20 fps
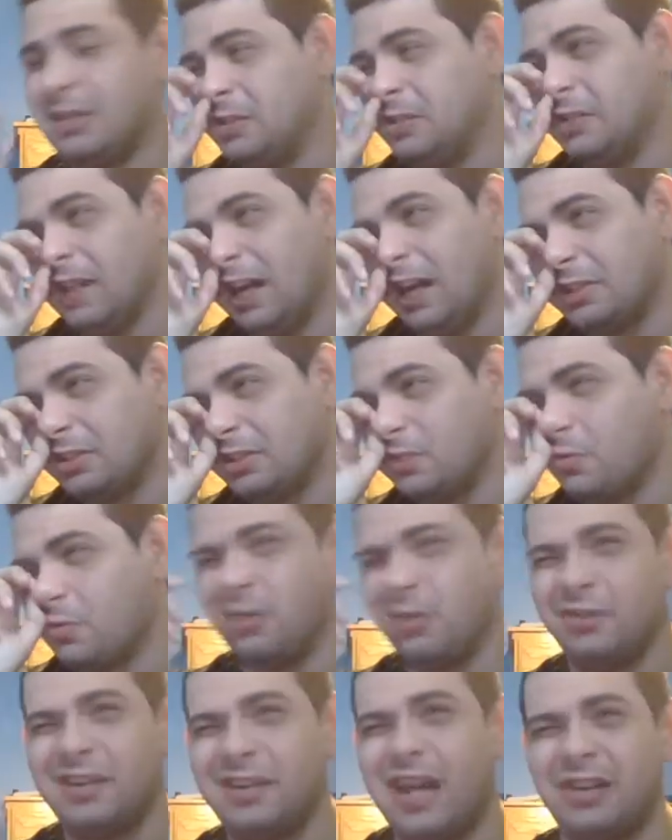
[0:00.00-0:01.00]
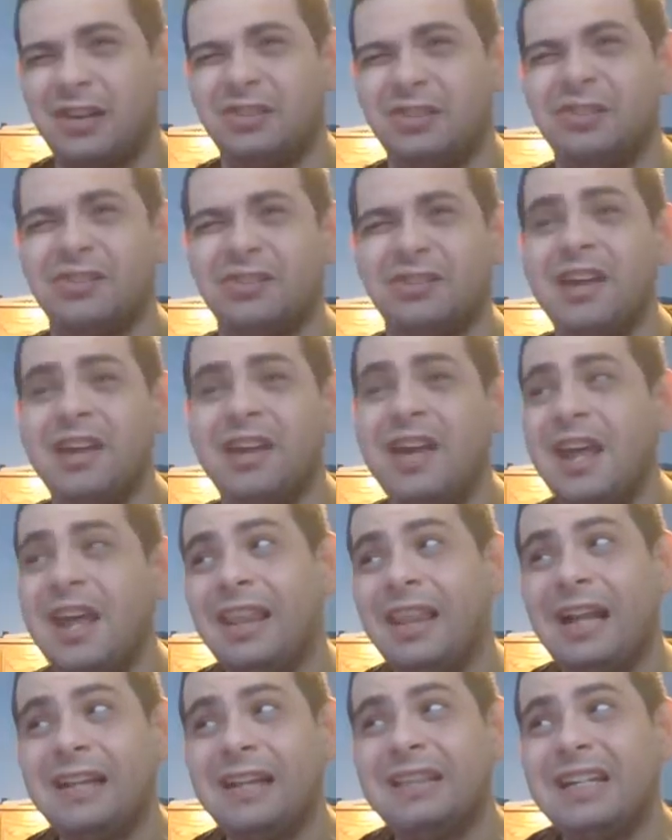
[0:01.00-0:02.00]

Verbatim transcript: She's actually one of those characters that I